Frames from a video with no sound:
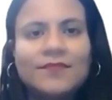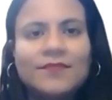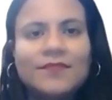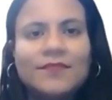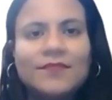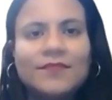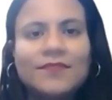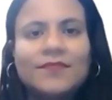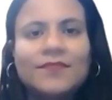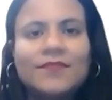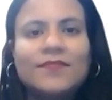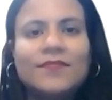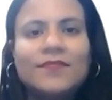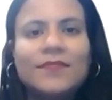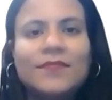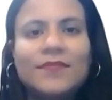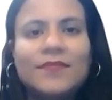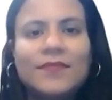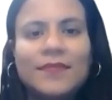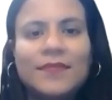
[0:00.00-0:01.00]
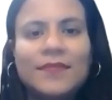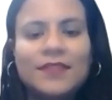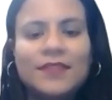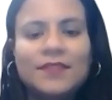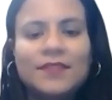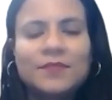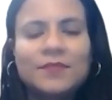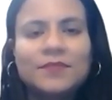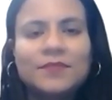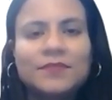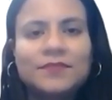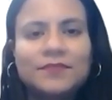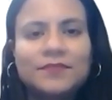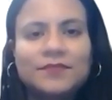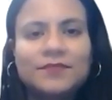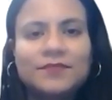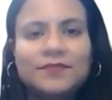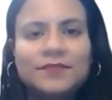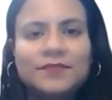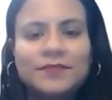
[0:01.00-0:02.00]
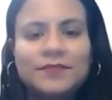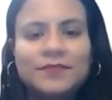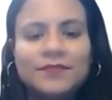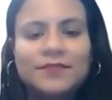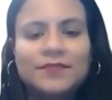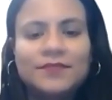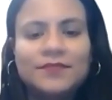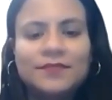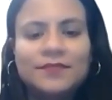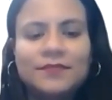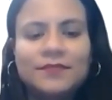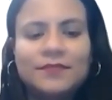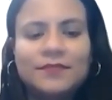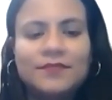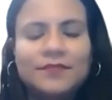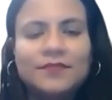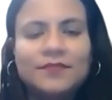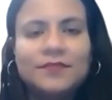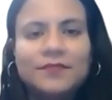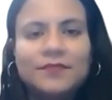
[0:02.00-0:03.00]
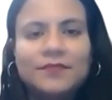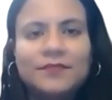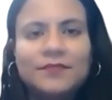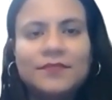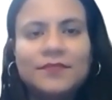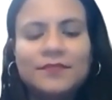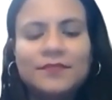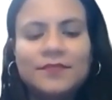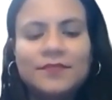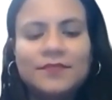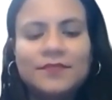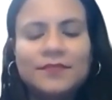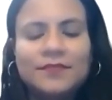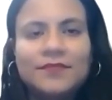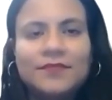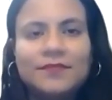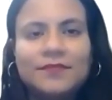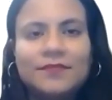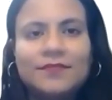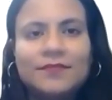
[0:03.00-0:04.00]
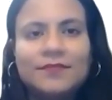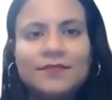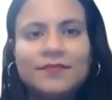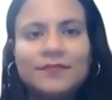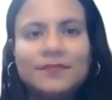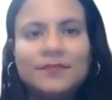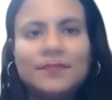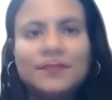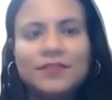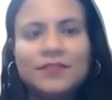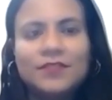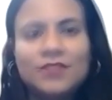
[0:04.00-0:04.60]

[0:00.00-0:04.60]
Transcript: No words are spoken by the person on screen.